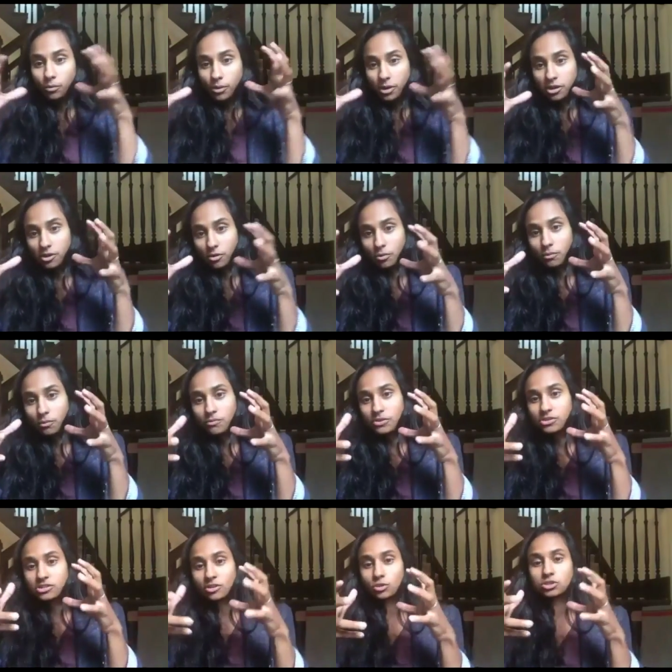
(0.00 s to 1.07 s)
You
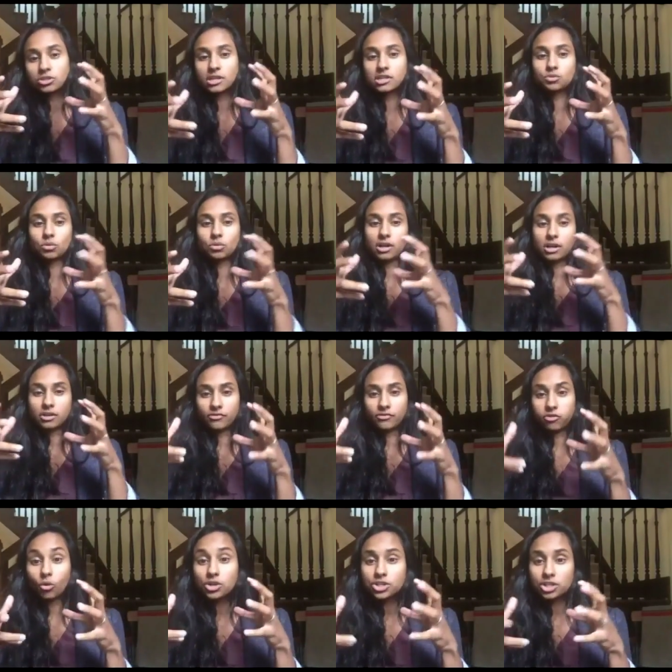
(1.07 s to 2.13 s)
know, social studies world,
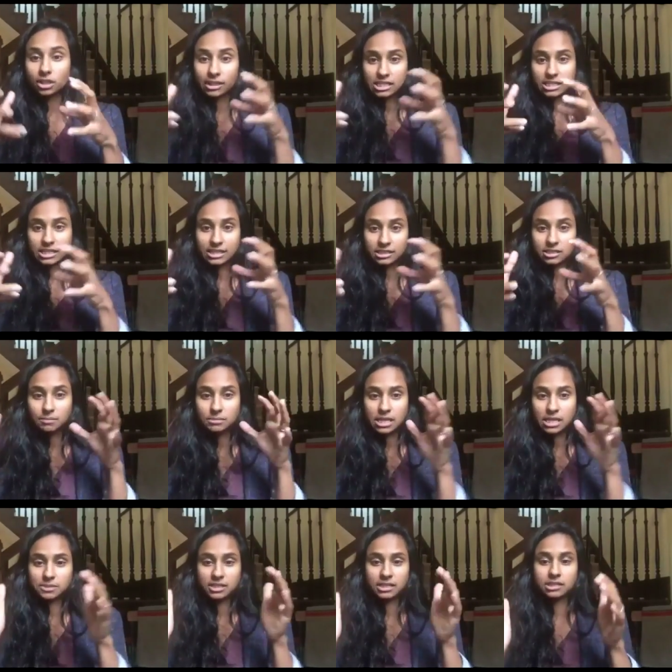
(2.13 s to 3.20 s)
unfortunately, is
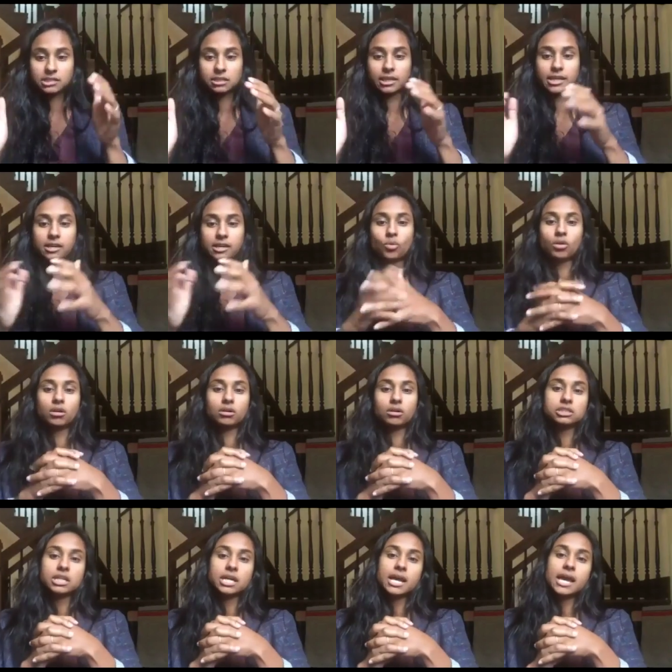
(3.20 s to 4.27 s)
sometimes an insulated
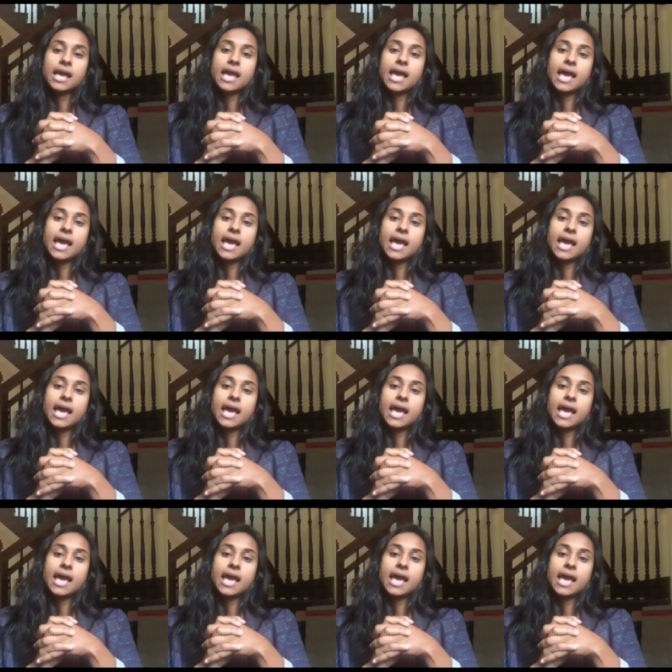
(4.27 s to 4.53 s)
world.